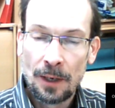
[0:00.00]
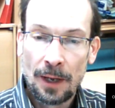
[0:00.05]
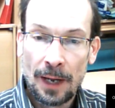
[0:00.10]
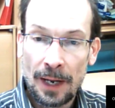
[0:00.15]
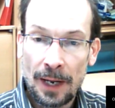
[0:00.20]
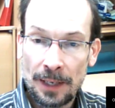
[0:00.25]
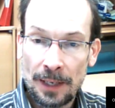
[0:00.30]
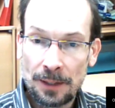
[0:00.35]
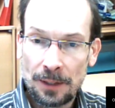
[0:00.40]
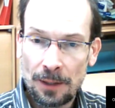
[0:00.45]

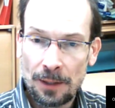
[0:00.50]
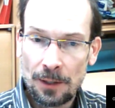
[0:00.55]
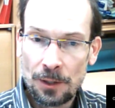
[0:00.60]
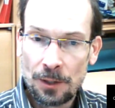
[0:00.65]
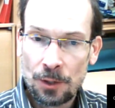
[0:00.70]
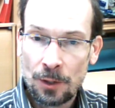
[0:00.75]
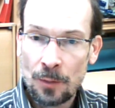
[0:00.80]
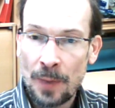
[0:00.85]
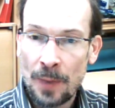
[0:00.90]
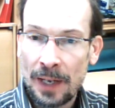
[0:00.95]
And
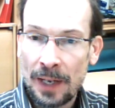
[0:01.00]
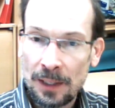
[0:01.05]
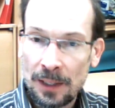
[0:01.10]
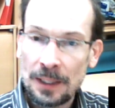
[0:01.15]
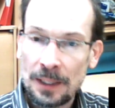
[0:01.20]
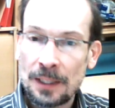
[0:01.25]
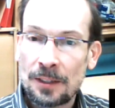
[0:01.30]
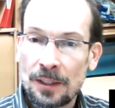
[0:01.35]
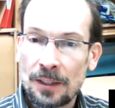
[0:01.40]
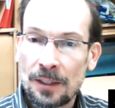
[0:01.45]
so you might
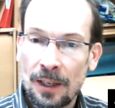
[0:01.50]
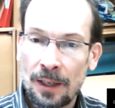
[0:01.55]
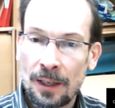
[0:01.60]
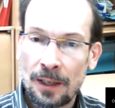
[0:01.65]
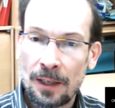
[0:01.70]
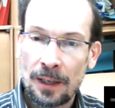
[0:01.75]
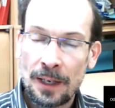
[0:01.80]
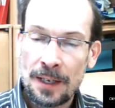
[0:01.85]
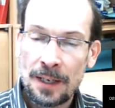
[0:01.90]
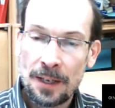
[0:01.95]
need
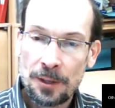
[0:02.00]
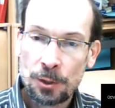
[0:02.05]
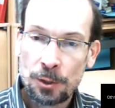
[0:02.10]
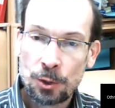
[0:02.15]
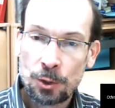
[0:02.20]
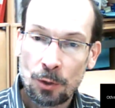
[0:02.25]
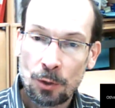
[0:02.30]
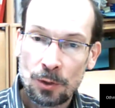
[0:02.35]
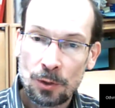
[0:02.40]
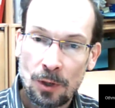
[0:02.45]
another
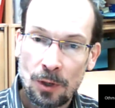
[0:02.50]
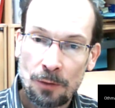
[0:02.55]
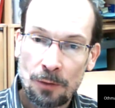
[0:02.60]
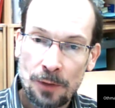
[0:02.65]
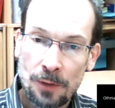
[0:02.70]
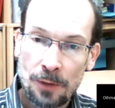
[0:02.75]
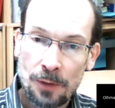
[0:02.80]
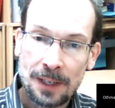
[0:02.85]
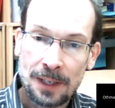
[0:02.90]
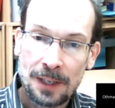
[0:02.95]
shot of
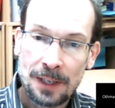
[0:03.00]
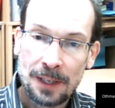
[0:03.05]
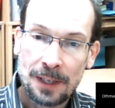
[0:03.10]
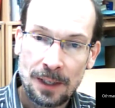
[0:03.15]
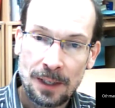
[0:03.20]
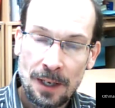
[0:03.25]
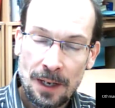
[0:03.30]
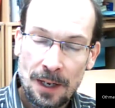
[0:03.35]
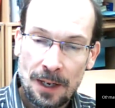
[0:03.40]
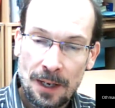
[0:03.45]
a
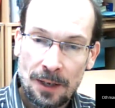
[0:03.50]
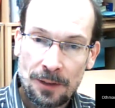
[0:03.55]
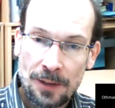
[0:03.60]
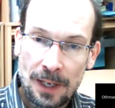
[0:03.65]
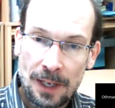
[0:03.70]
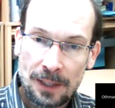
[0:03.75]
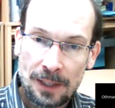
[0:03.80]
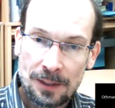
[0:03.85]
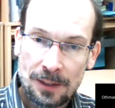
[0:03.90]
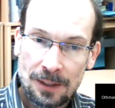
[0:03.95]
vaccine
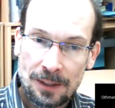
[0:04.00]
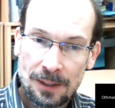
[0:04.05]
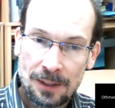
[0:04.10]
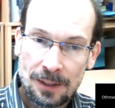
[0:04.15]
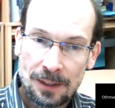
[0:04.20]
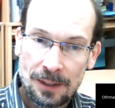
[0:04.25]
that